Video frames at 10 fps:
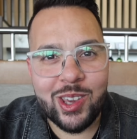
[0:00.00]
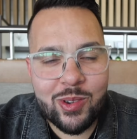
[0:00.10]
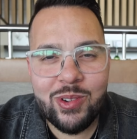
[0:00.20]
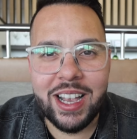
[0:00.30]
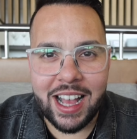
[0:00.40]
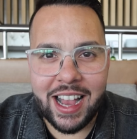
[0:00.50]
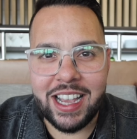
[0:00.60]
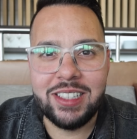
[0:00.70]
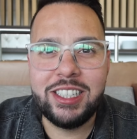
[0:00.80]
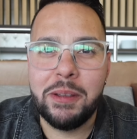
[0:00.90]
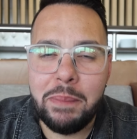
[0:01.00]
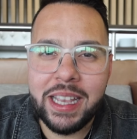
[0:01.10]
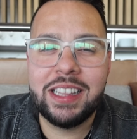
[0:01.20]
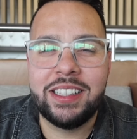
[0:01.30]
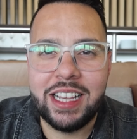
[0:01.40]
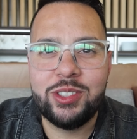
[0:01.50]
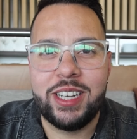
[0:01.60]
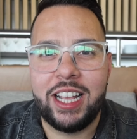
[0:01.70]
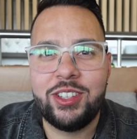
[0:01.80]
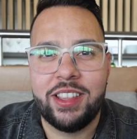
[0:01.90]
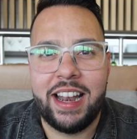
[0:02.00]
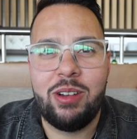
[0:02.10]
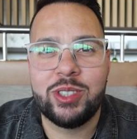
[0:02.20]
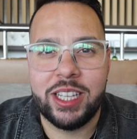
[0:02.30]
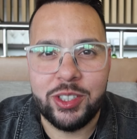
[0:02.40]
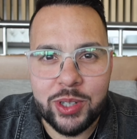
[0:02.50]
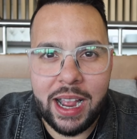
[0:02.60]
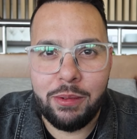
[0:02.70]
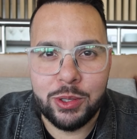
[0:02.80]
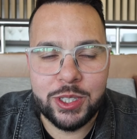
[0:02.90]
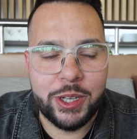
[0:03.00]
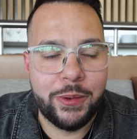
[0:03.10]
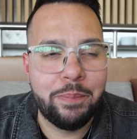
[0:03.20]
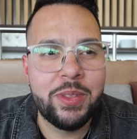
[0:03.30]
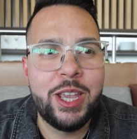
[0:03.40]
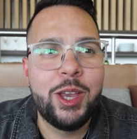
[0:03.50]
you guys to pick the destination that I was gonna travel to.